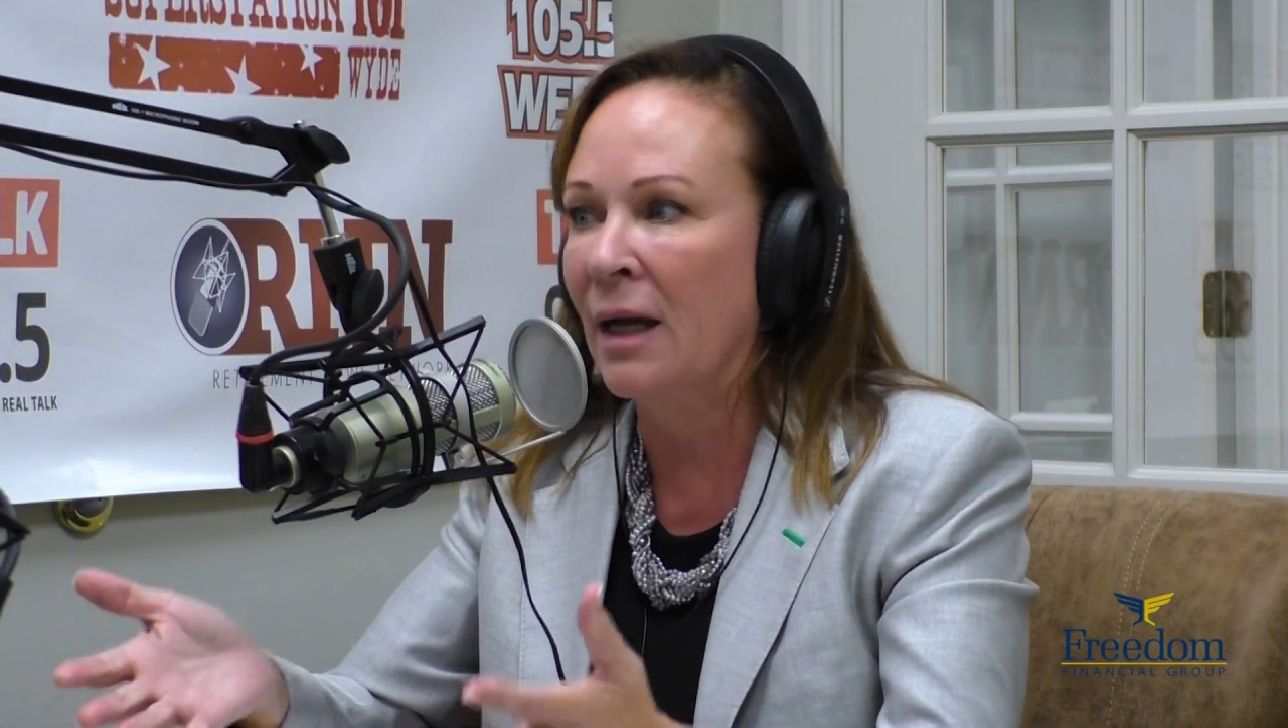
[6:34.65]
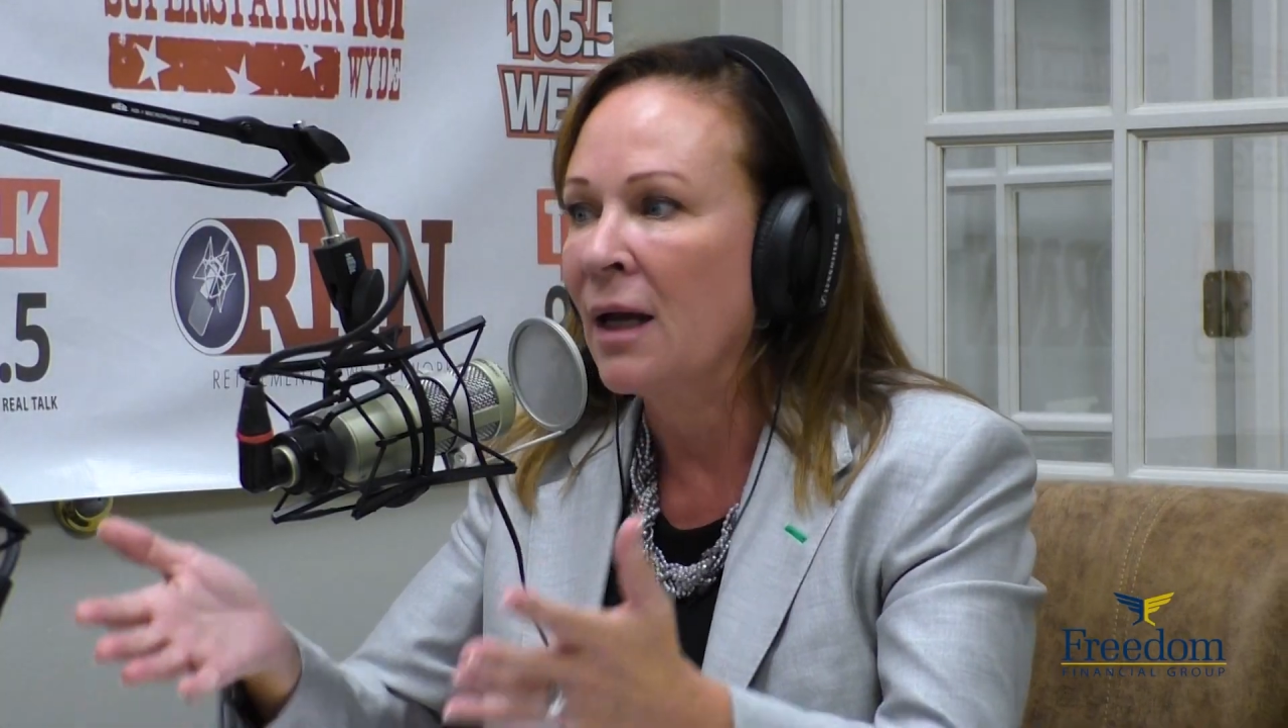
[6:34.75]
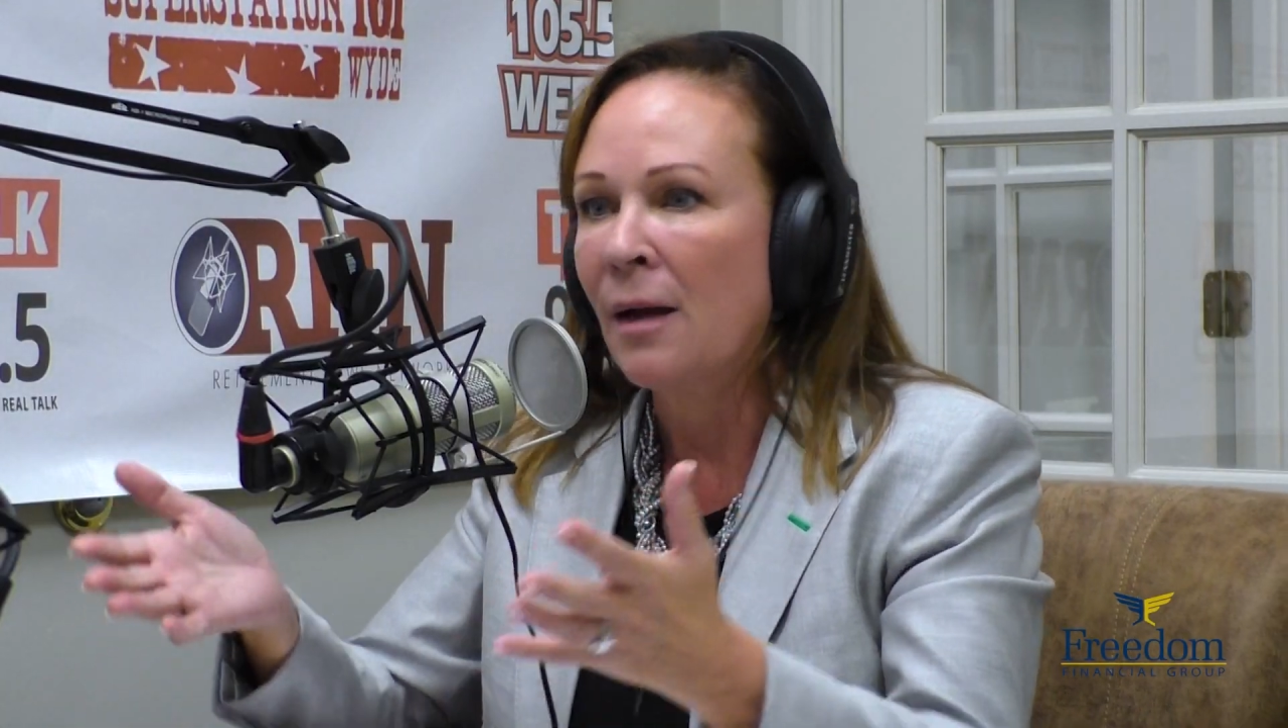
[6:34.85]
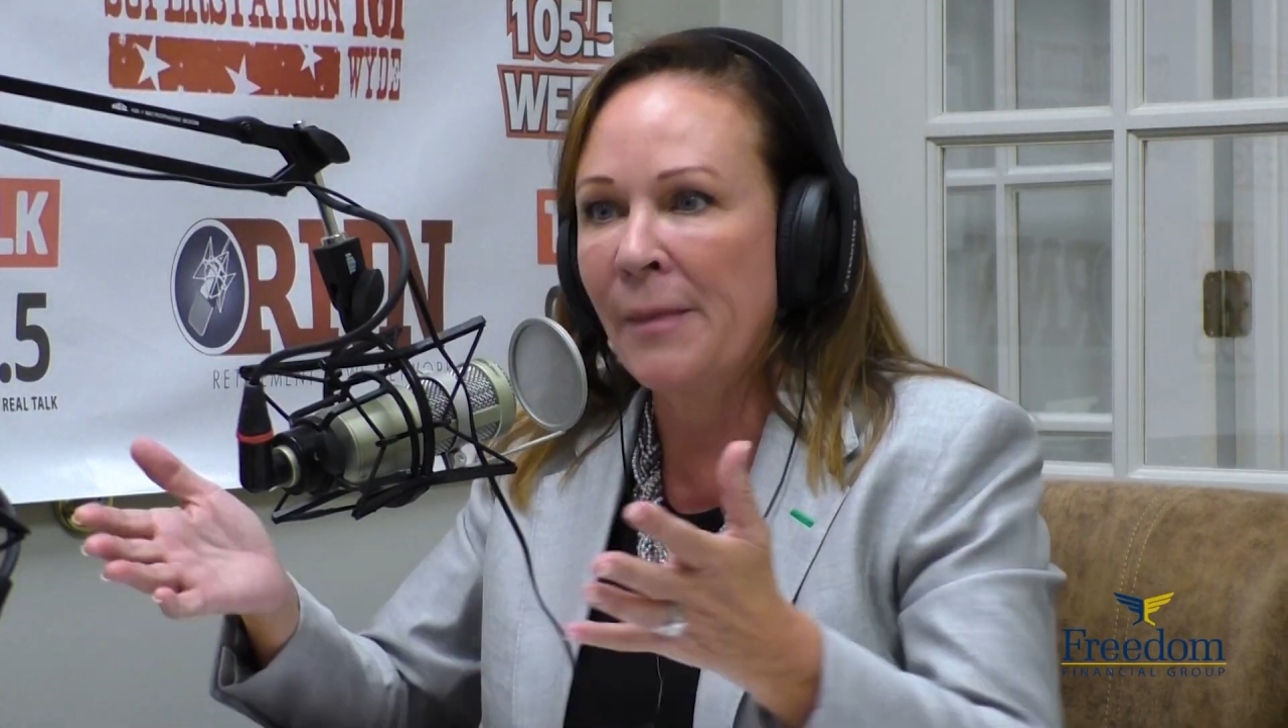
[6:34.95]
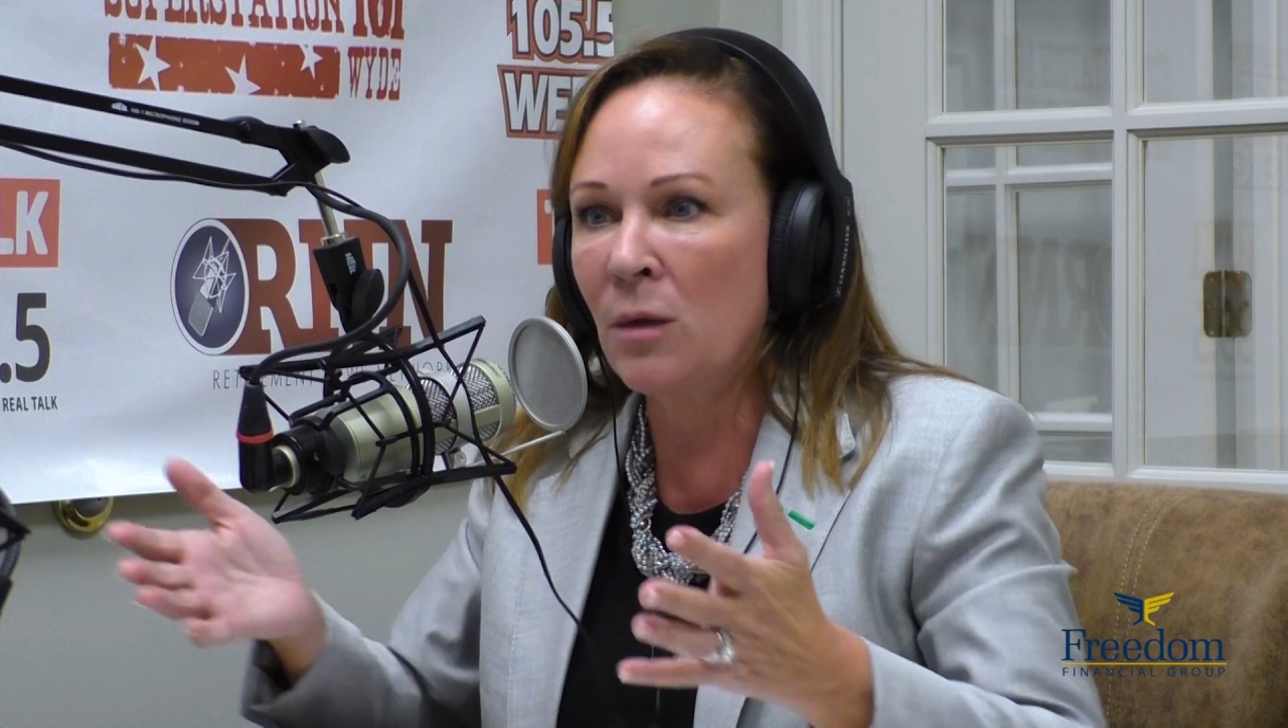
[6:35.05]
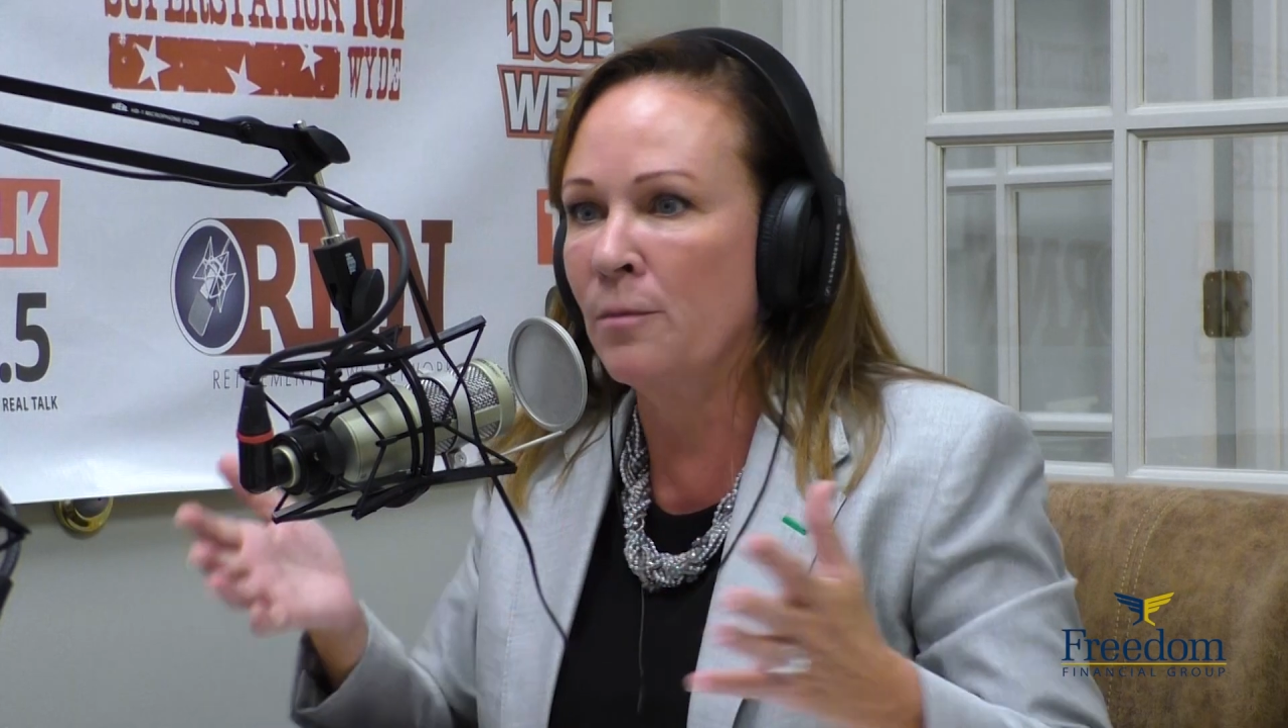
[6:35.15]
I mean,